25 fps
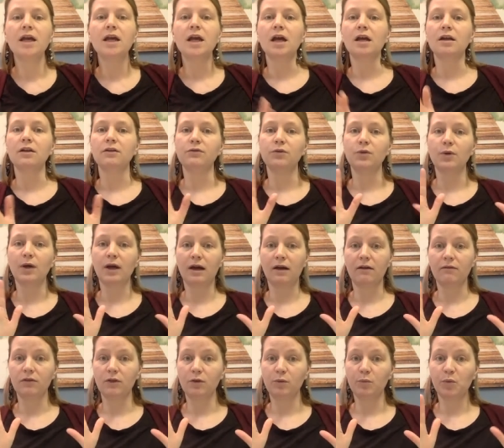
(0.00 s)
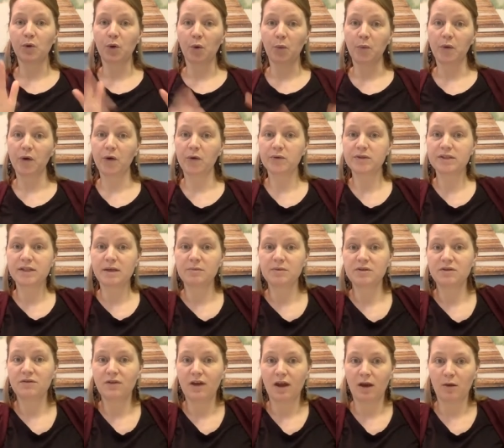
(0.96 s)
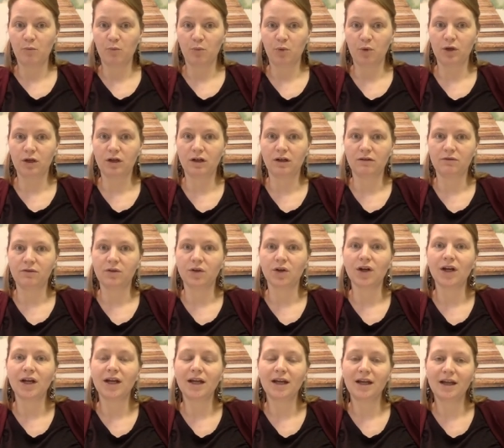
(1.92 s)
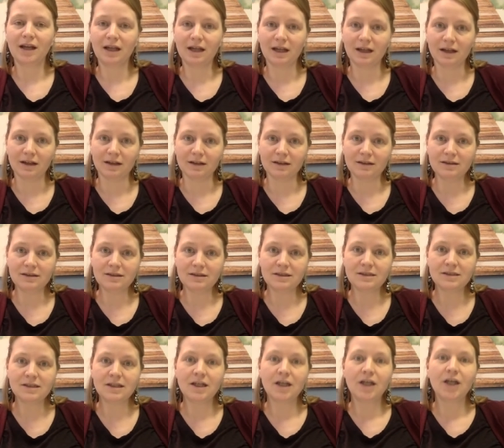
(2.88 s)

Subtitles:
and if you have the proprioceptive input of your hands,